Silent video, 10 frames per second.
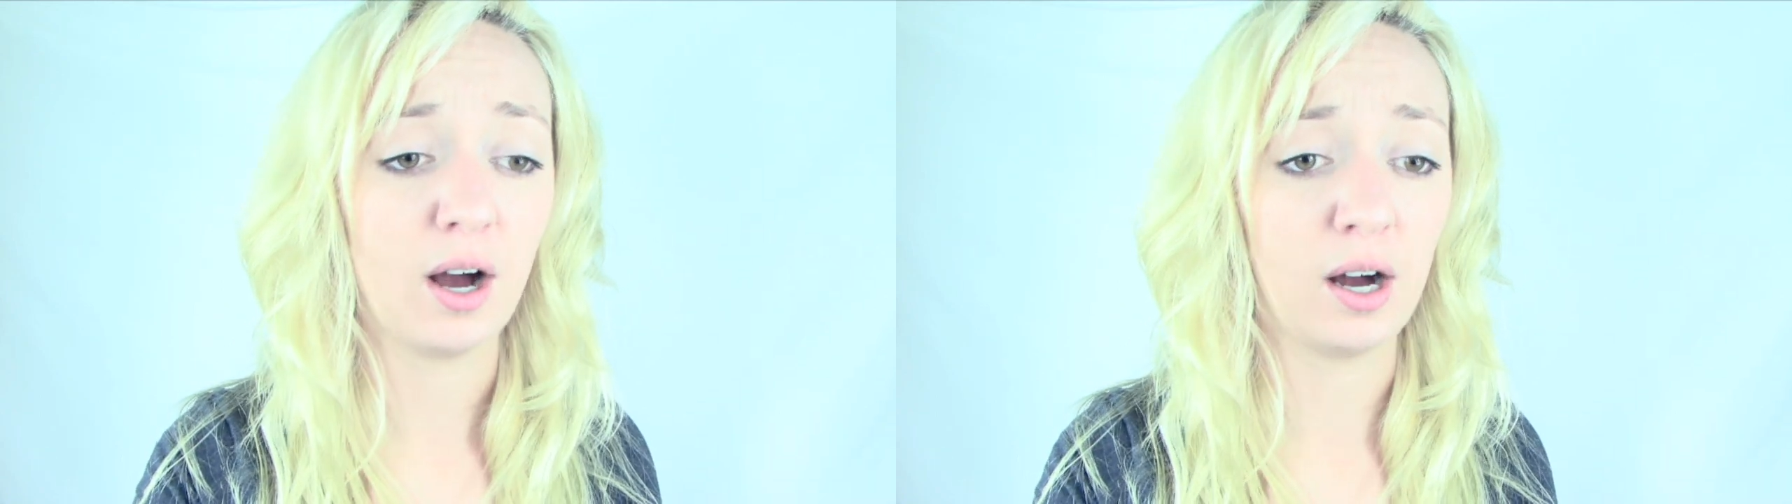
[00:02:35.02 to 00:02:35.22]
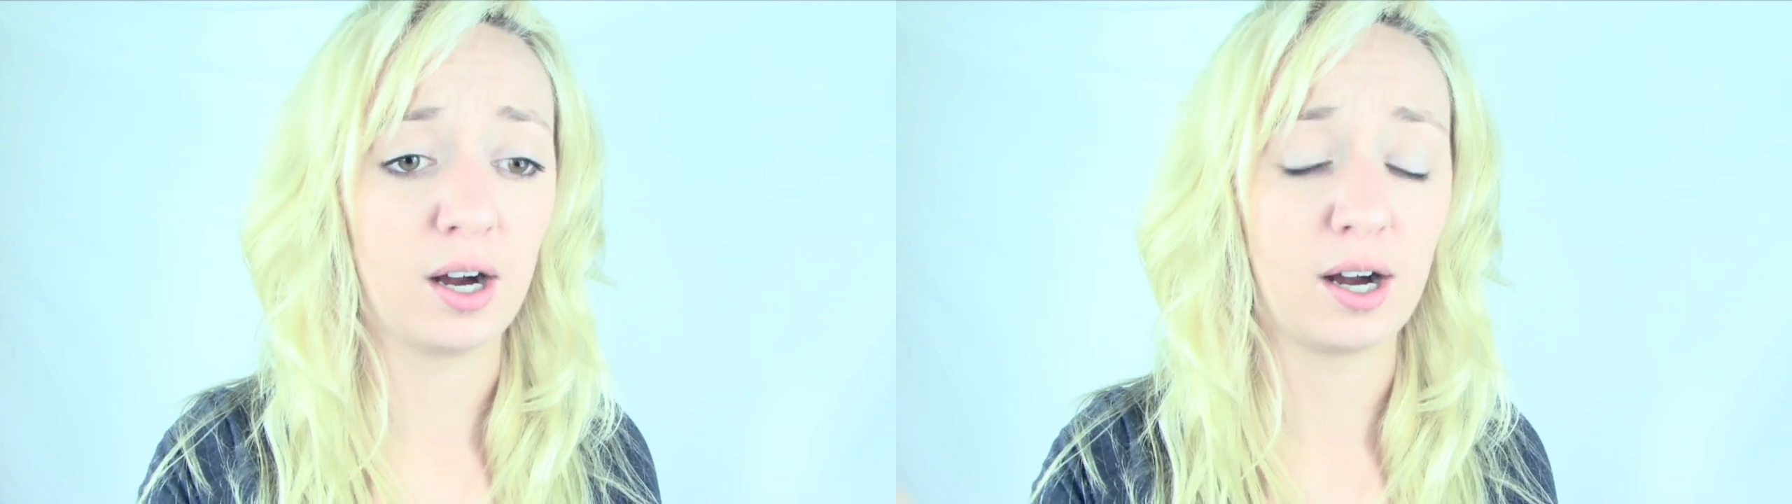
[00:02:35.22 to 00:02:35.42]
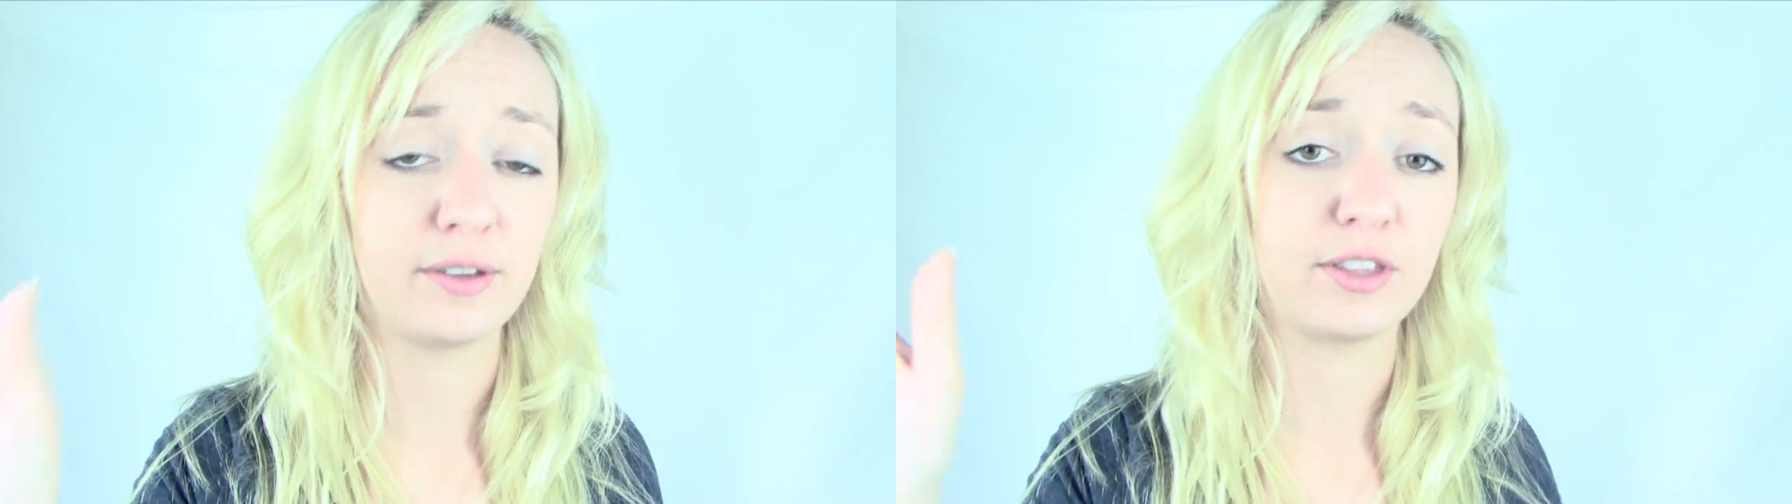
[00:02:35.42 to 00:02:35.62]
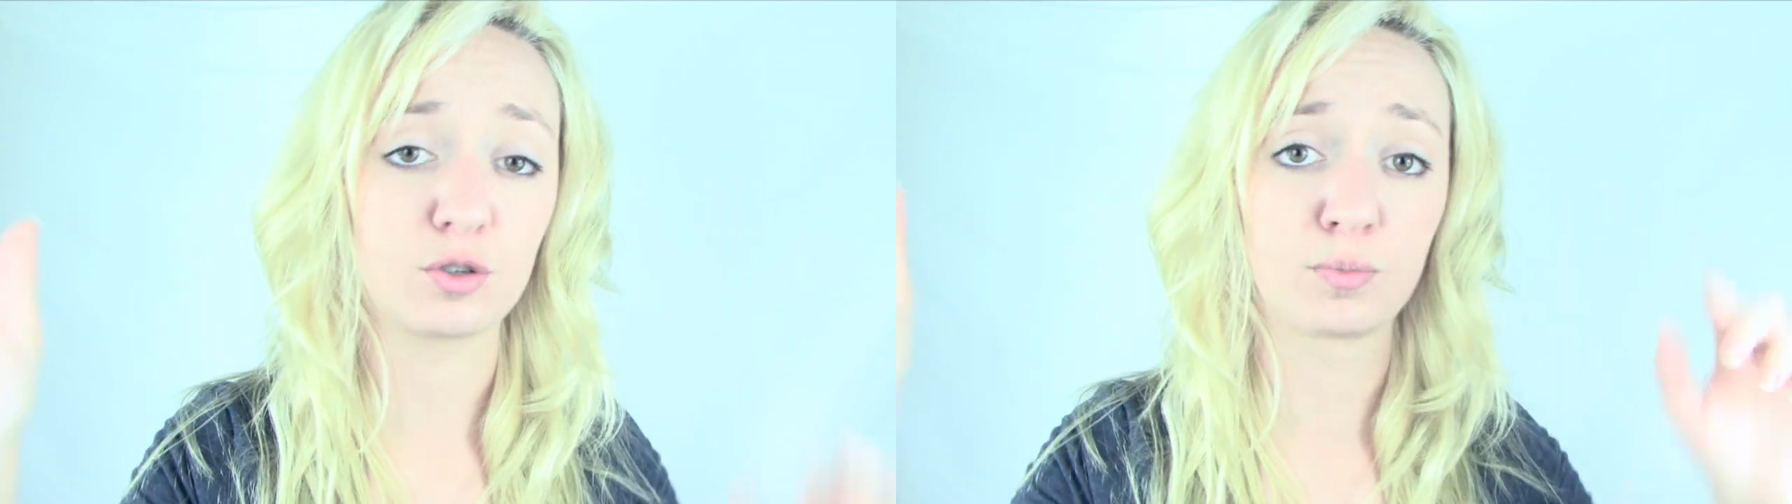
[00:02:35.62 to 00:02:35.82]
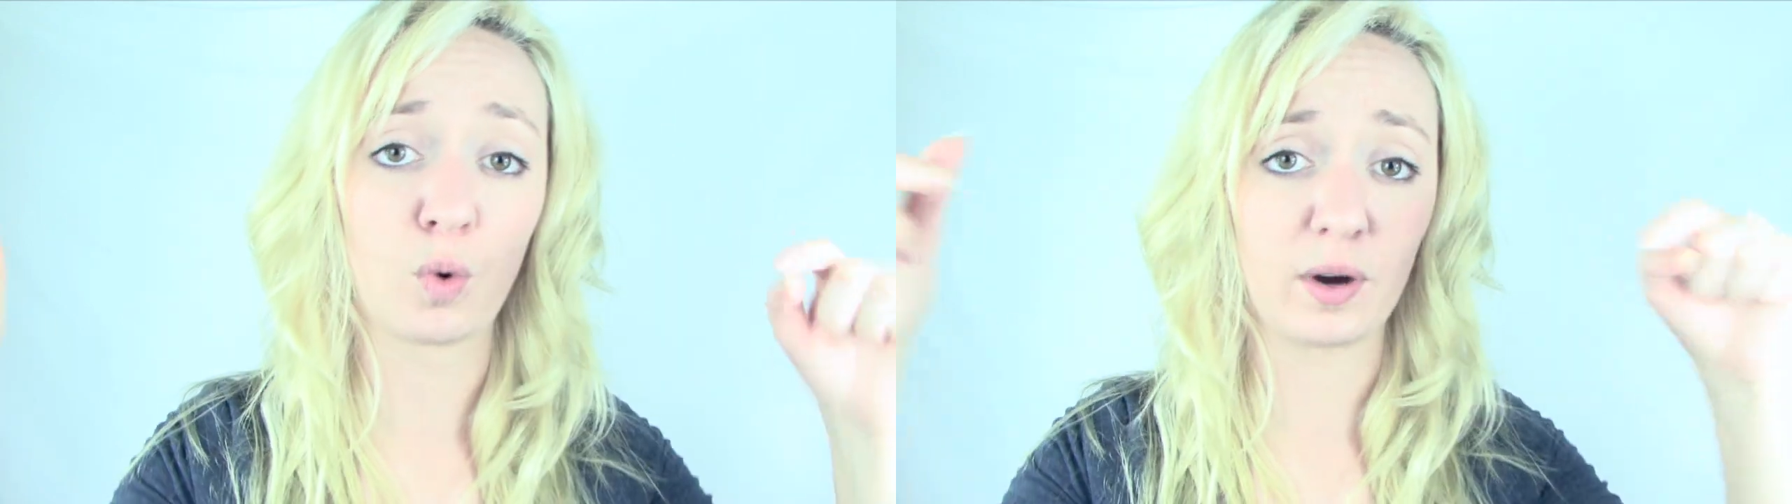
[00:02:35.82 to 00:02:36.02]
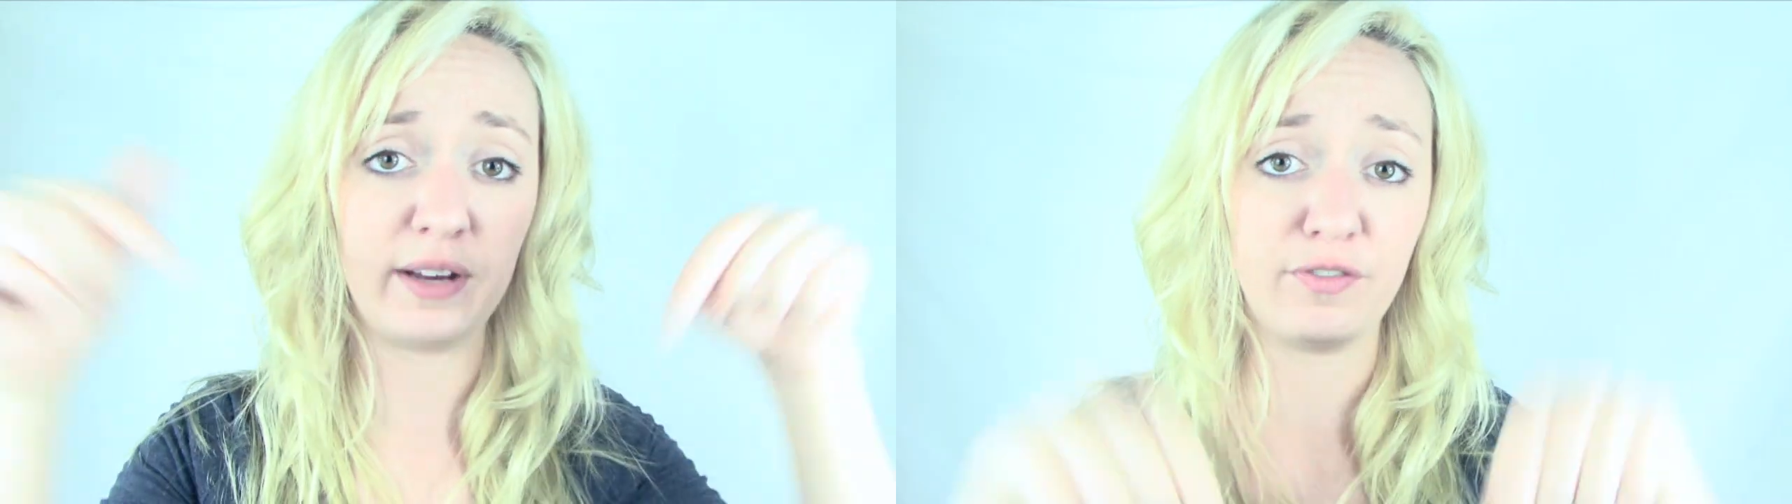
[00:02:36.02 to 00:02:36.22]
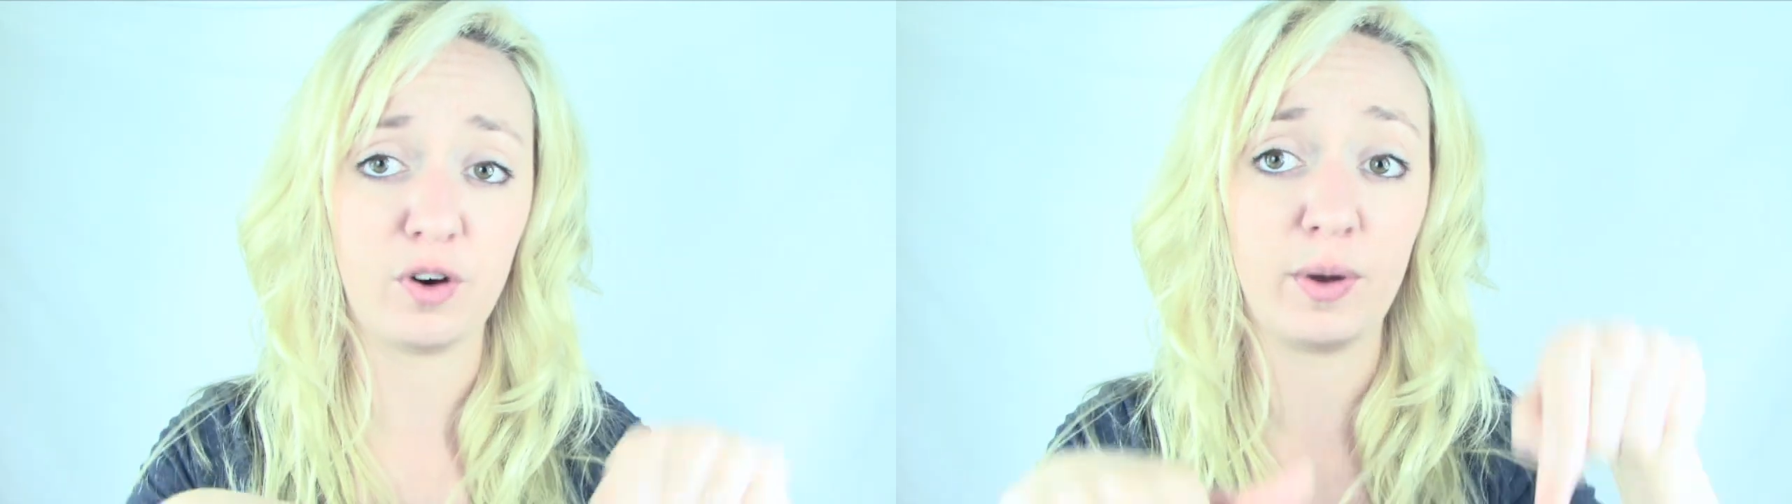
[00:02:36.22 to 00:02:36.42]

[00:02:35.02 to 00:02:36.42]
Uh, there's more info